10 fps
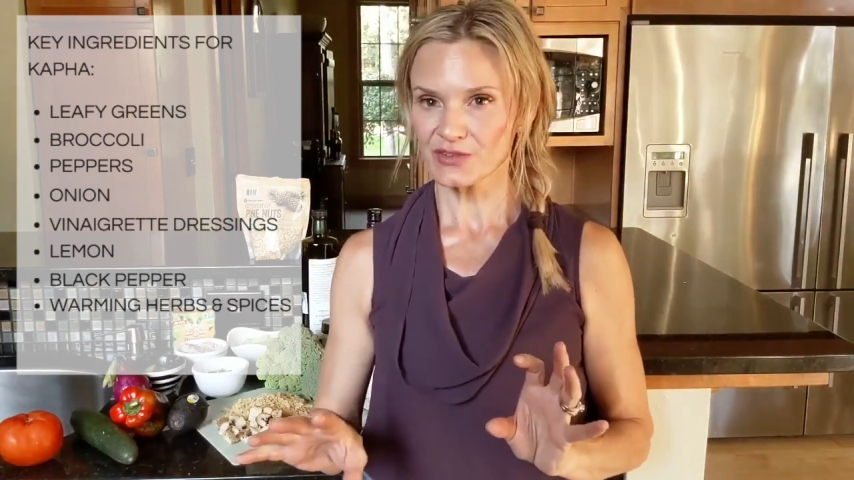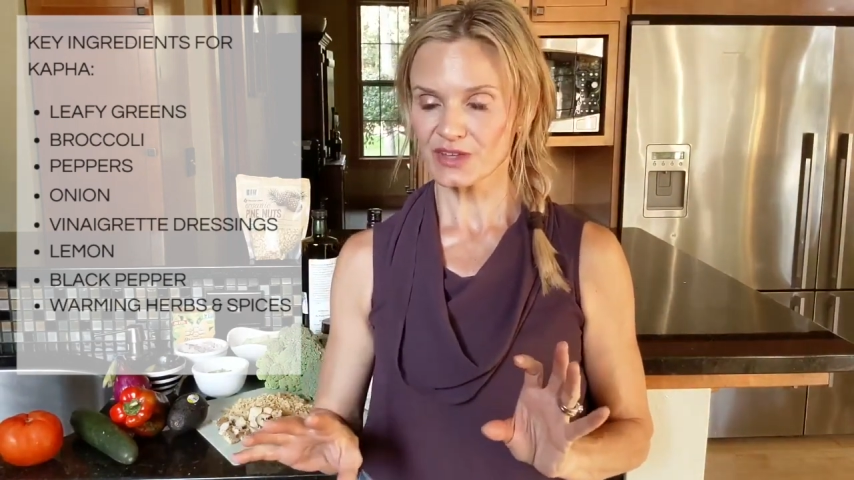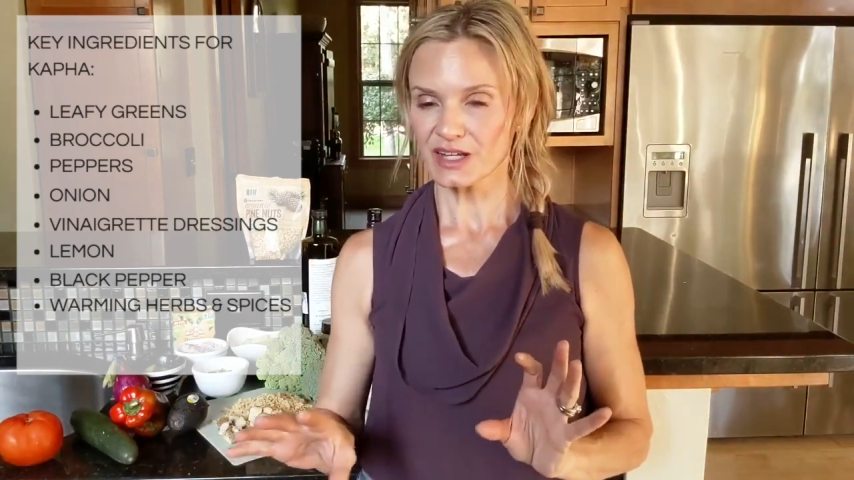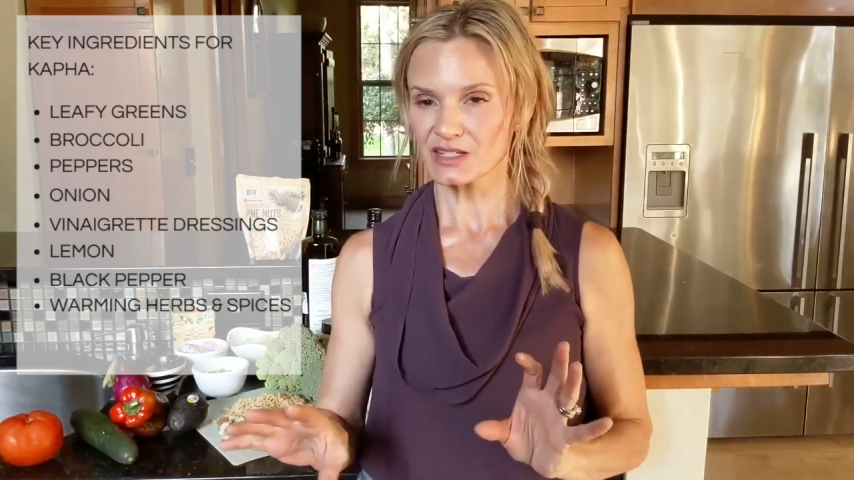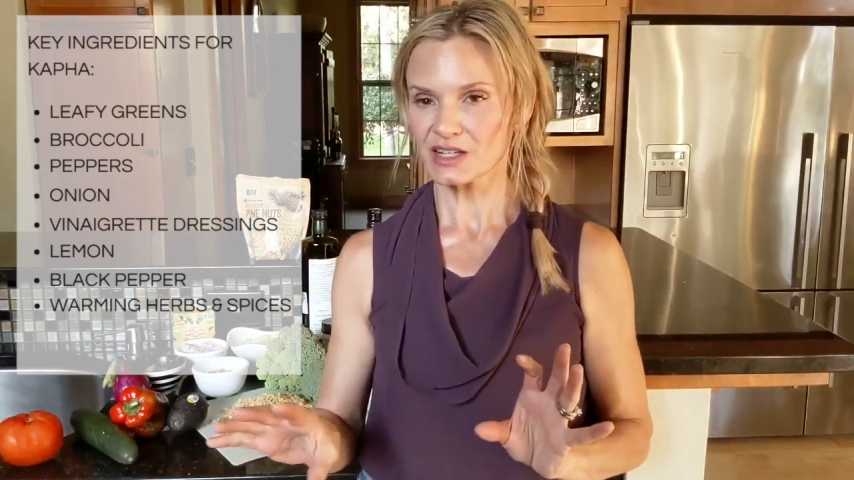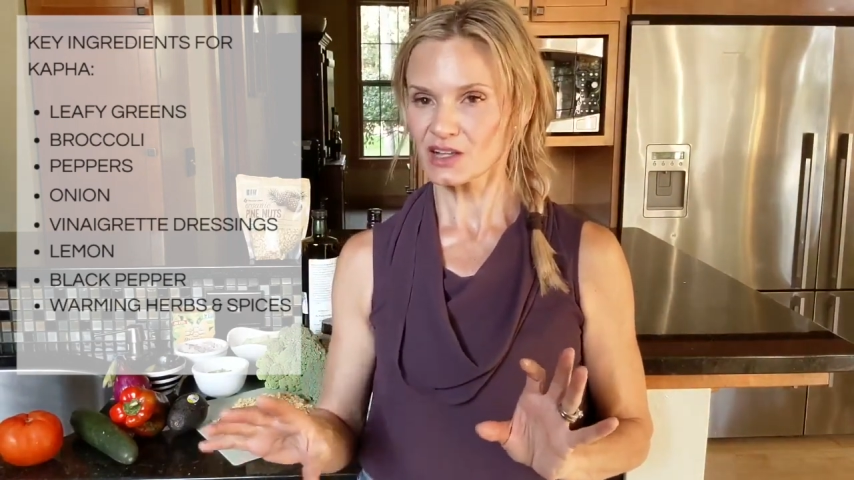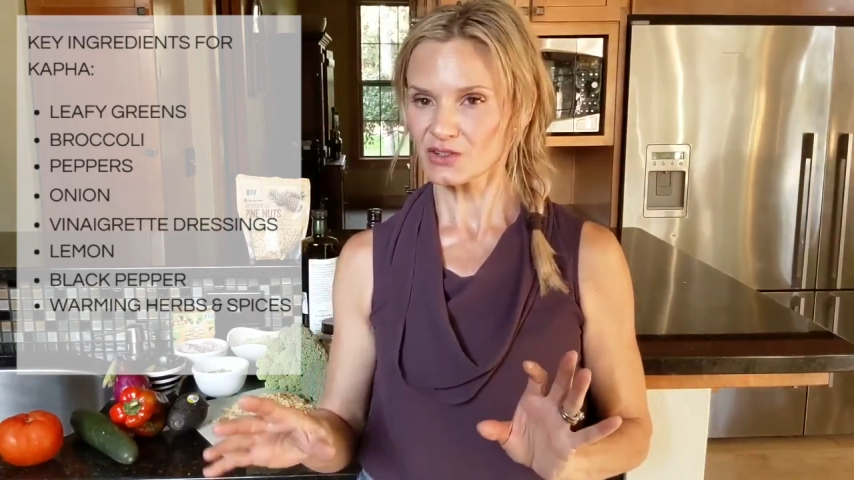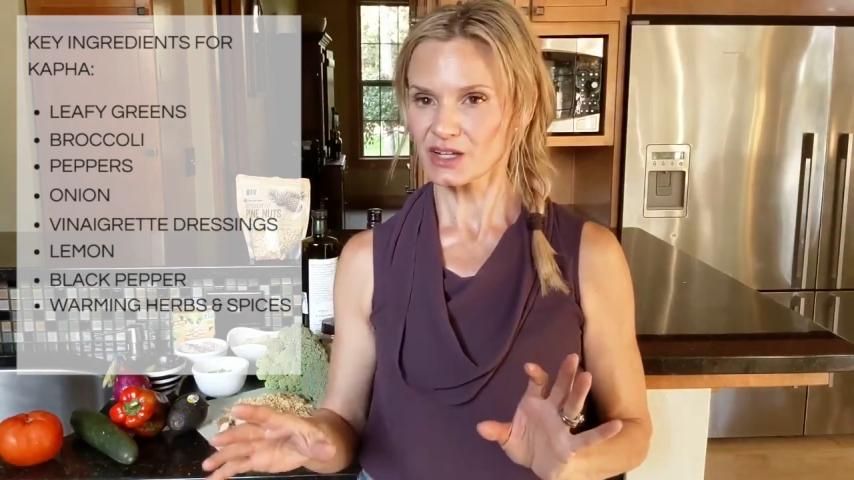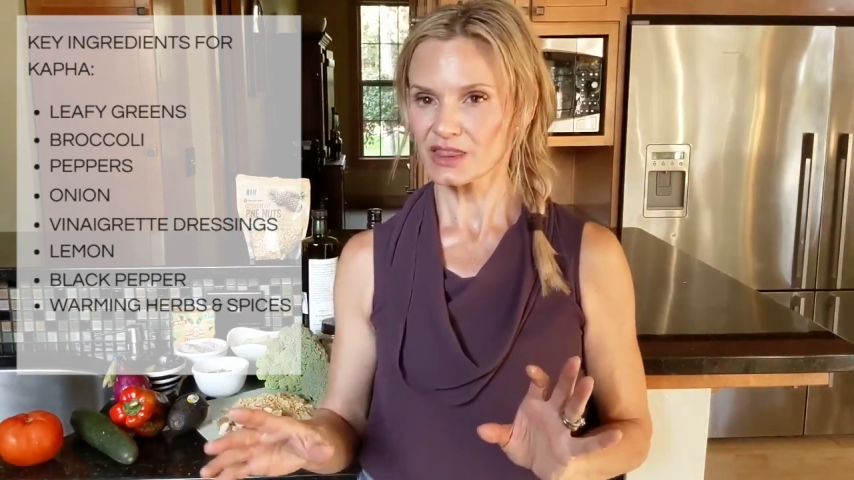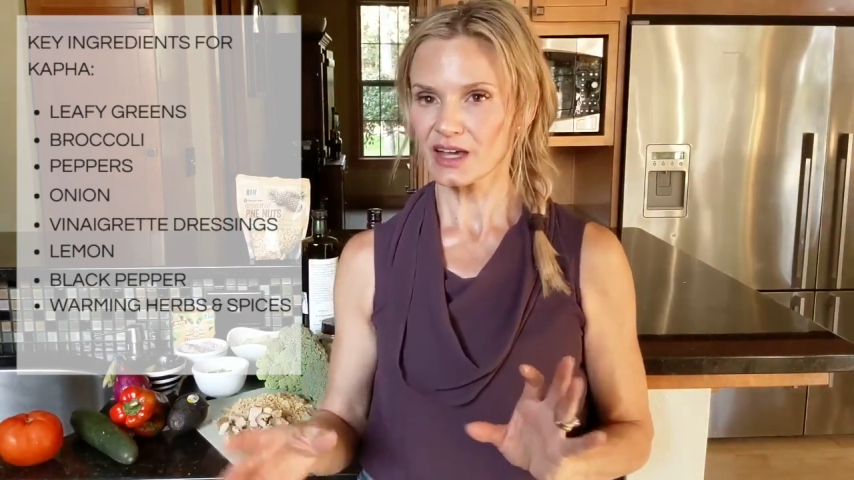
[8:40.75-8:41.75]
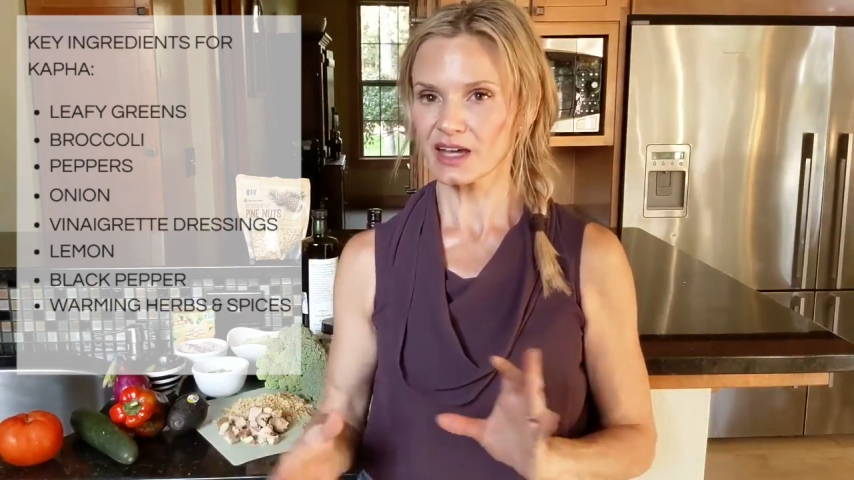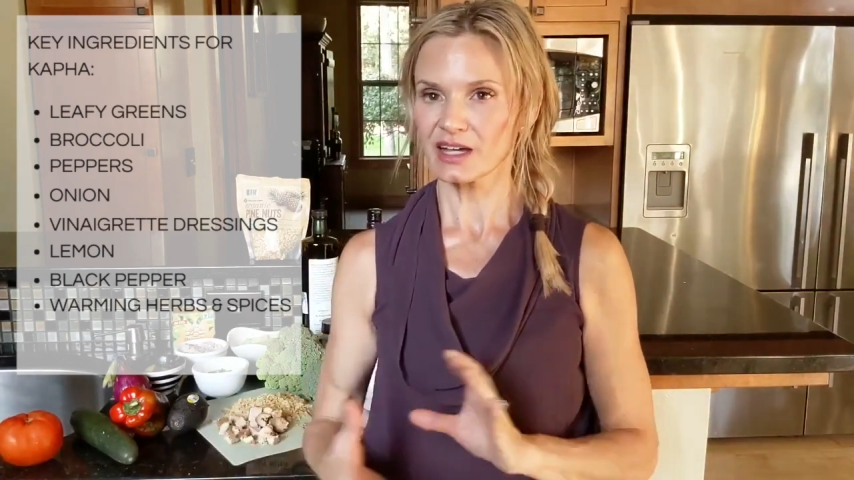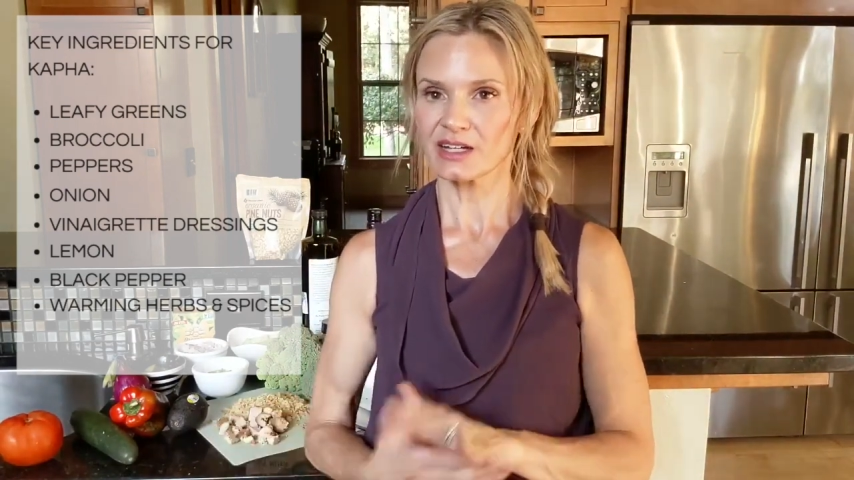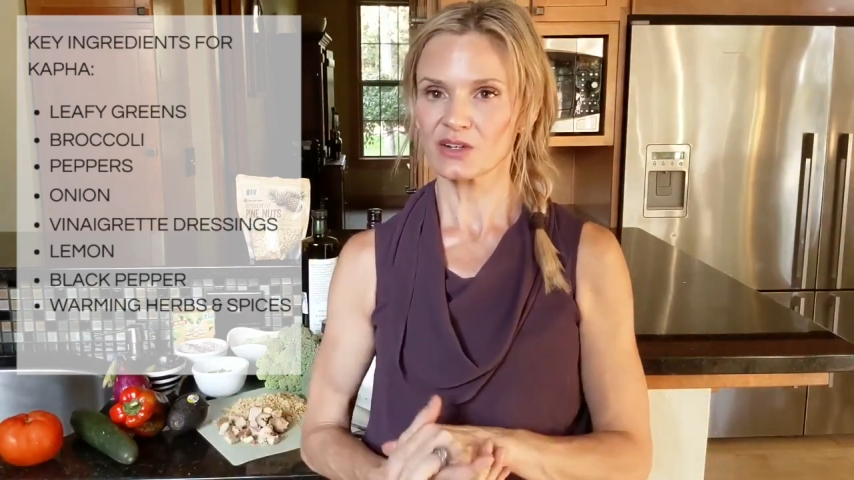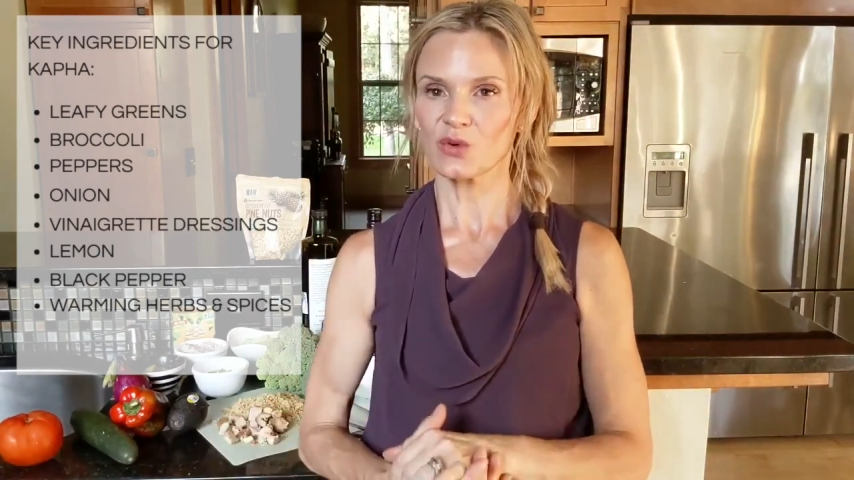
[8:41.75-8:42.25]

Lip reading: if they can tolerate that,